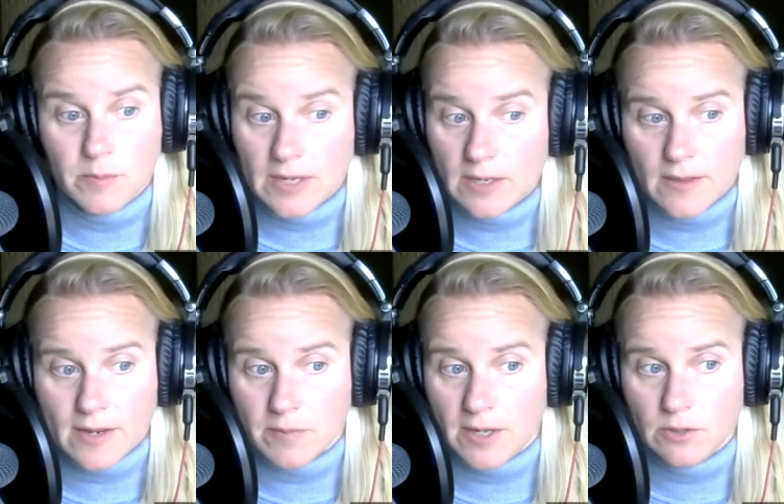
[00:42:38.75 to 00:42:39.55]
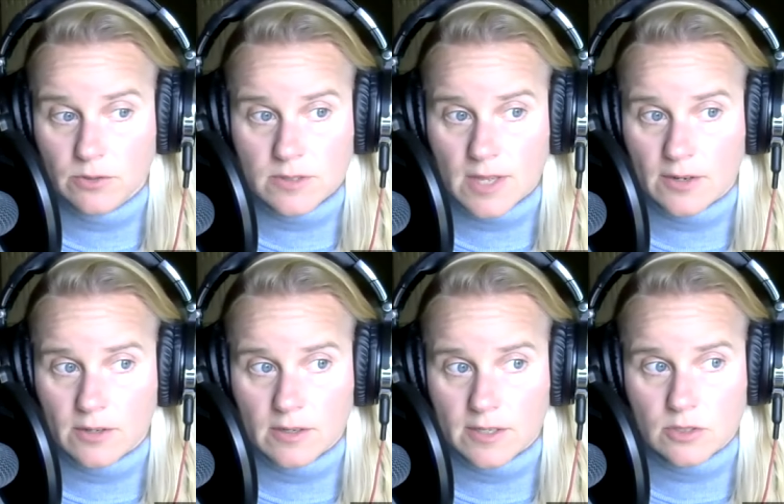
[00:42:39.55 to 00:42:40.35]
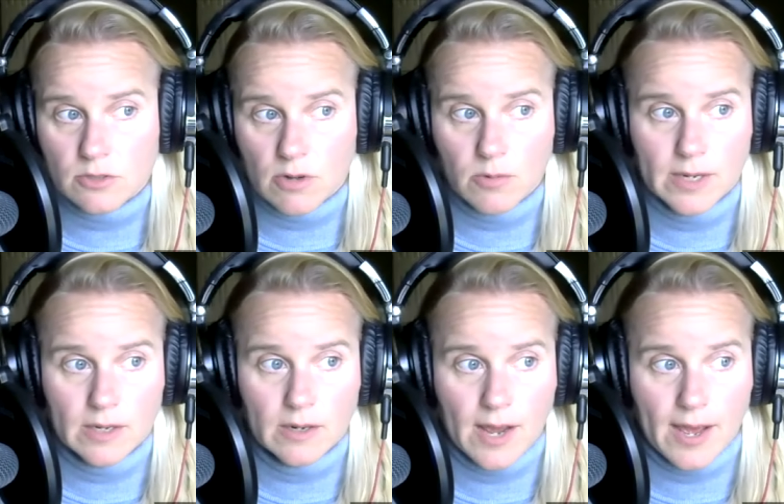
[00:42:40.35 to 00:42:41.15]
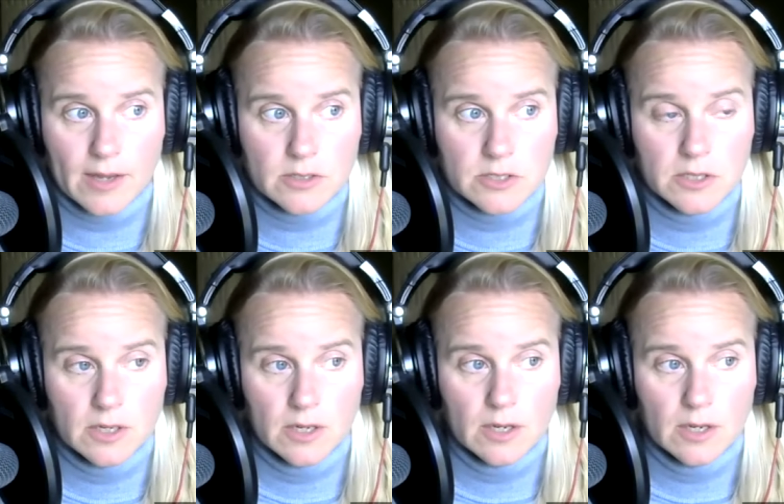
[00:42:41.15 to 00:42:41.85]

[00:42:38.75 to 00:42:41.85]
me, like my newsletter, it's growing at, mm-hmm.